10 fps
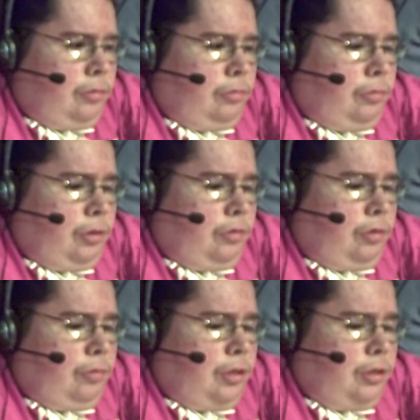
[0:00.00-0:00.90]
What do
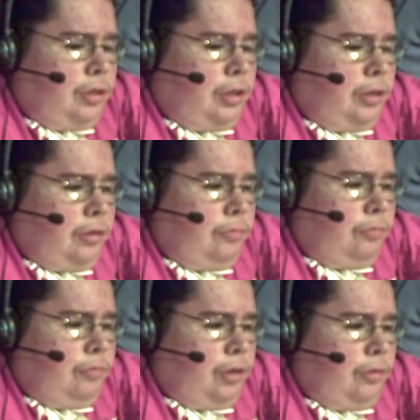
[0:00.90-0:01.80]
we see how to
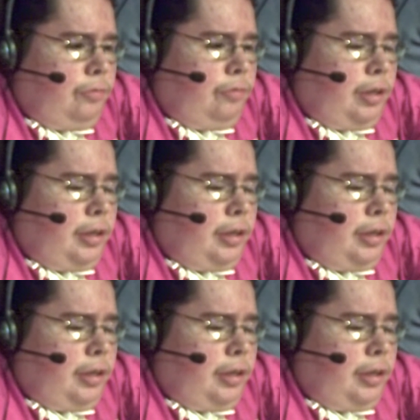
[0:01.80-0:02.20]
find